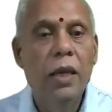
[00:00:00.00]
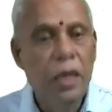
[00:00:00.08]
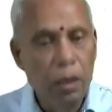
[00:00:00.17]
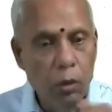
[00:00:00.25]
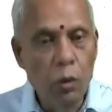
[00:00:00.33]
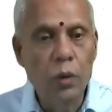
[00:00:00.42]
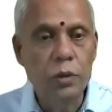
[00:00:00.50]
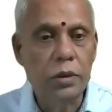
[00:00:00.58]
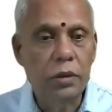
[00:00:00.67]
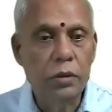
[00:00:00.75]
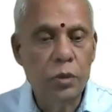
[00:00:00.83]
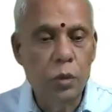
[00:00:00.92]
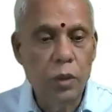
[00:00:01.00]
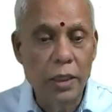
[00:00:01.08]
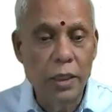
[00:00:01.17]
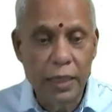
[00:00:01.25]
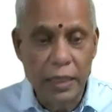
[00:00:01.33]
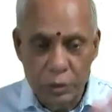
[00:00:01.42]
he knows. So
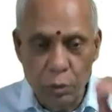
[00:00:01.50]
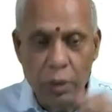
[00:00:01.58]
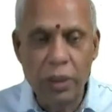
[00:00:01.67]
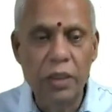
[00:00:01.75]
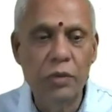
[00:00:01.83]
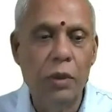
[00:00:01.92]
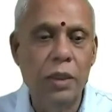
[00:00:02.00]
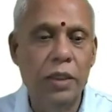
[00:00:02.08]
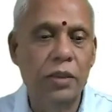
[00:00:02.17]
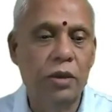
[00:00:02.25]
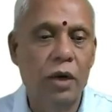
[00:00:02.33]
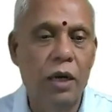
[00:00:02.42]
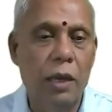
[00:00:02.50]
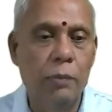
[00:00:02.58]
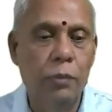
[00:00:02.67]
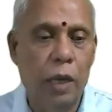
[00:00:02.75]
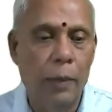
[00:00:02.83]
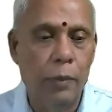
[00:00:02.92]
that guesswork is what is called
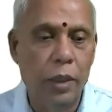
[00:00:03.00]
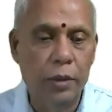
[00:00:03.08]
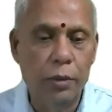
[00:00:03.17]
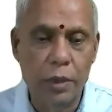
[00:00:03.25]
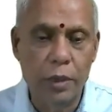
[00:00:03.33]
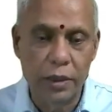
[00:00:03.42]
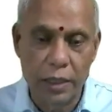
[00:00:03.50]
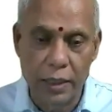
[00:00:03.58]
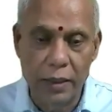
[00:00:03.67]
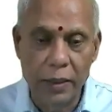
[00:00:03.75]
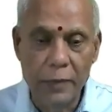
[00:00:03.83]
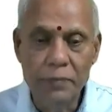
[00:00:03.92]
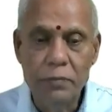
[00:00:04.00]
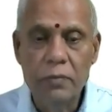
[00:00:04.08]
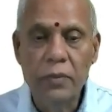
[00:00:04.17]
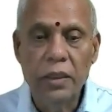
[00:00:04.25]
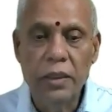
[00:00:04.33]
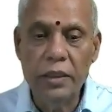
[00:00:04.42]
abductive reasoning.
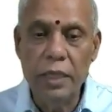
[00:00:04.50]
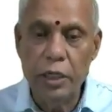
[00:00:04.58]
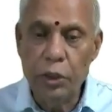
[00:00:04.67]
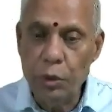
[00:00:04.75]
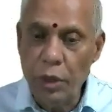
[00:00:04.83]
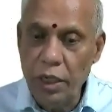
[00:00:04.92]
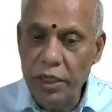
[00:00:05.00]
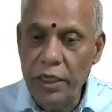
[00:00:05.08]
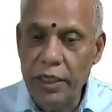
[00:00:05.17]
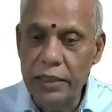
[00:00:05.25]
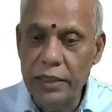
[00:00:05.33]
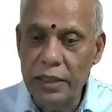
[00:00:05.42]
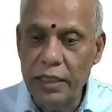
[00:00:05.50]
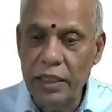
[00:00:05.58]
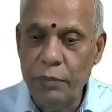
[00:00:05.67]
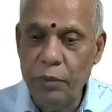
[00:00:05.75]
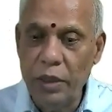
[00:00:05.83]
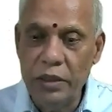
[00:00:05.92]
It's an educated guess on
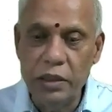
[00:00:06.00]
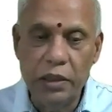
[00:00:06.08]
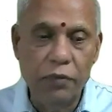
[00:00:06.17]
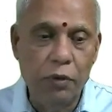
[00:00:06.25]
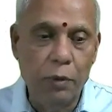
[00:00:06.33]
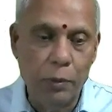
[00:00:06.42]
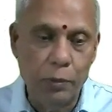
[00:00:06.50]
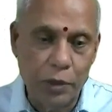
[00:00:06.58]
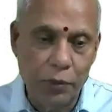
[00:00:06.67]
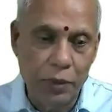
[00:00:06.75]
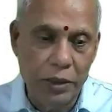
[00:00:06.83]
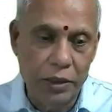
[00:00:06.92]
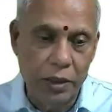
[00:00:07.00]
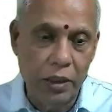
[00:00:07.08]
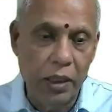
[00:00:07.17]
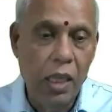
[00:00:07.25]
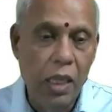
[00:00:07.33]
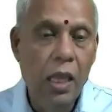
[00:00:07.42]
the basis of our observation
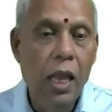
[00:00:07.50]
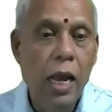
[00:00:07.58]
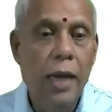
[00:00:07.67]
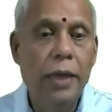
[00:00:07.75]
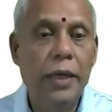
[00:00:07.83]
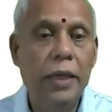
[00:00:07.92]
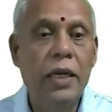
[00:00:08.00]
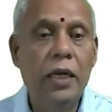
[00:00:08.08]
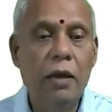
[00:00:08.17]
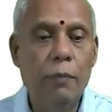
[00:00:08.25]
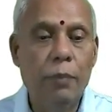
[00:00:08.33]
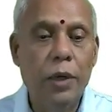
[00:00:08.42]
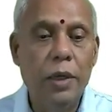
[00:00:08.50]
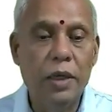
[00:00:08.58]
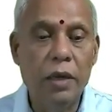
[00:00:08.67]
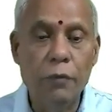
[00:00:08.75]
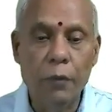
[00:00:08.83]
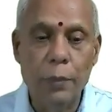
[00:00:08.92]
and incomplete
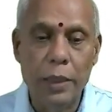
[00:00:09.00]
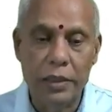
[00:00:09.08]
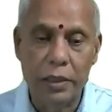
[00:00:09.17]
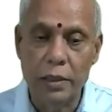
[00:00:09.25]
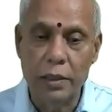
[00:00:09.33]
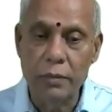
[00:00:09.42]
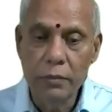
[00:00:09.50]
information.